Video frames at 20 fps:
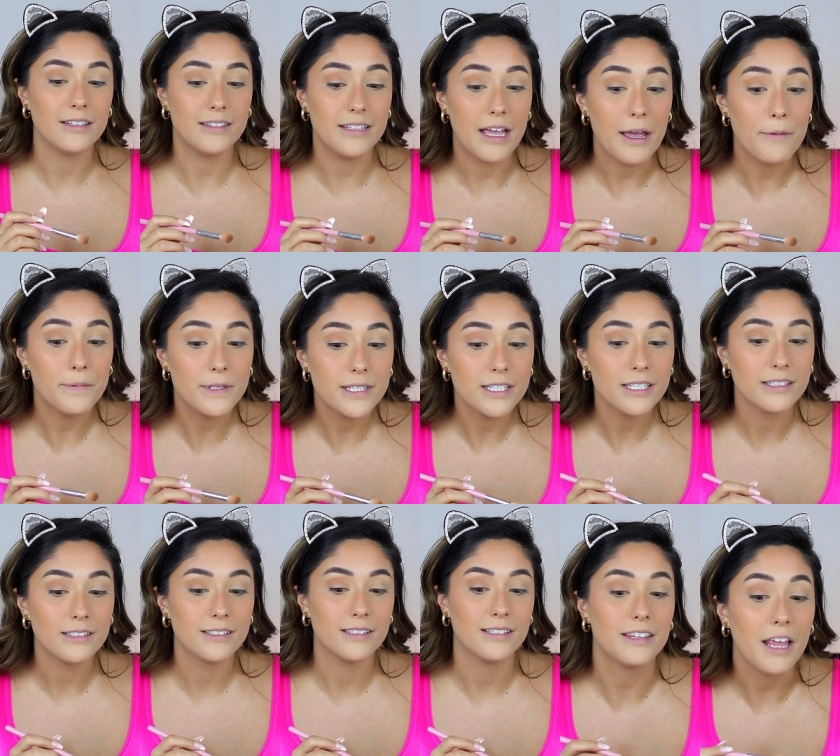depth
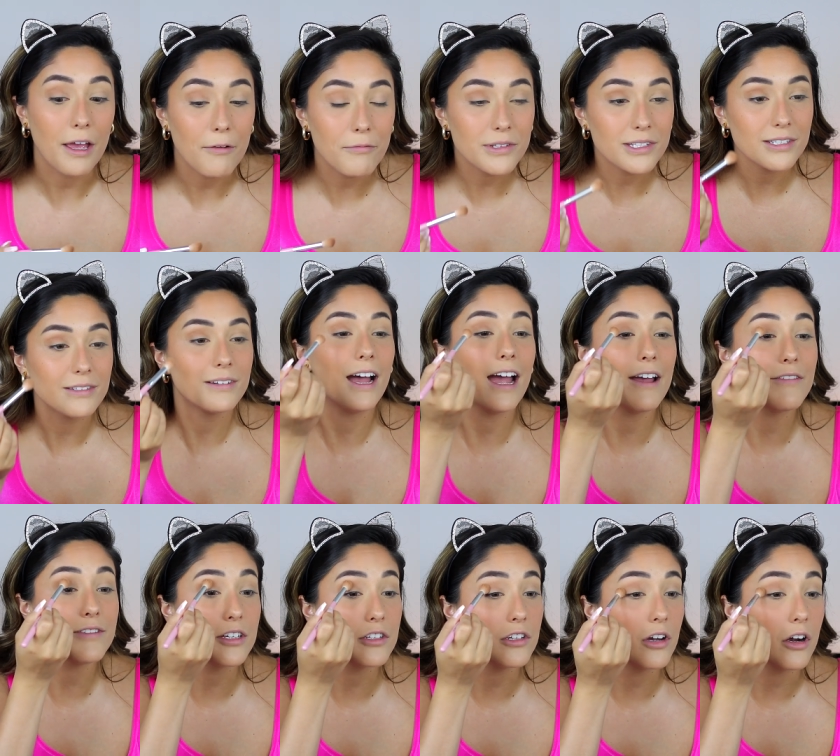I
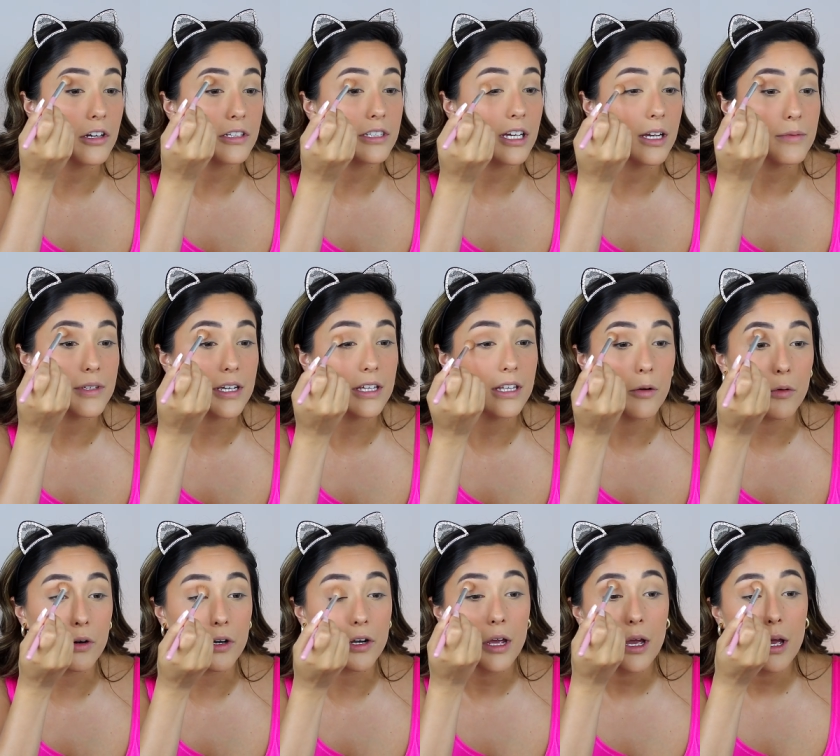have such a hard time saying that
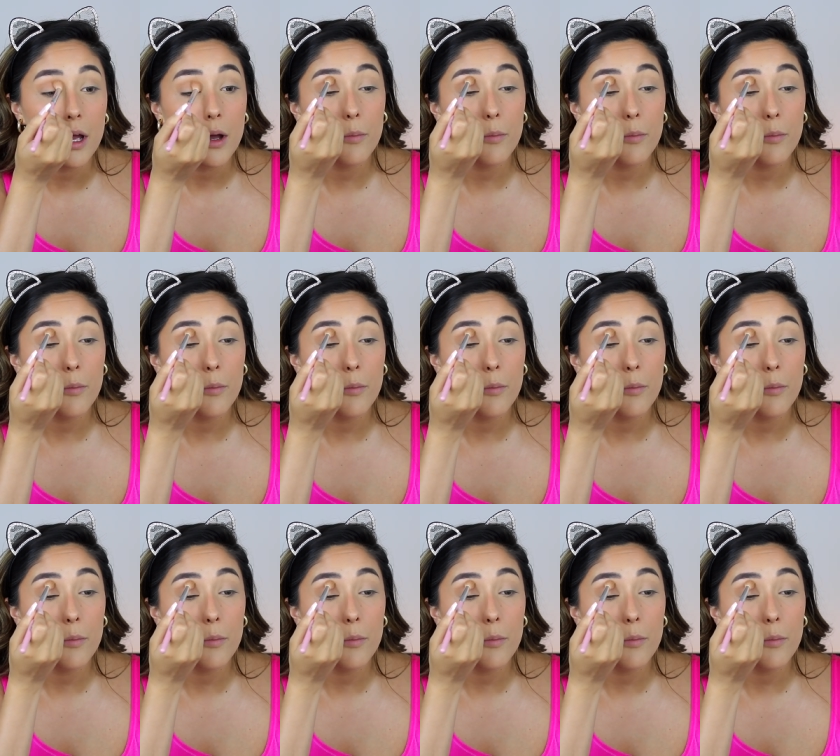word.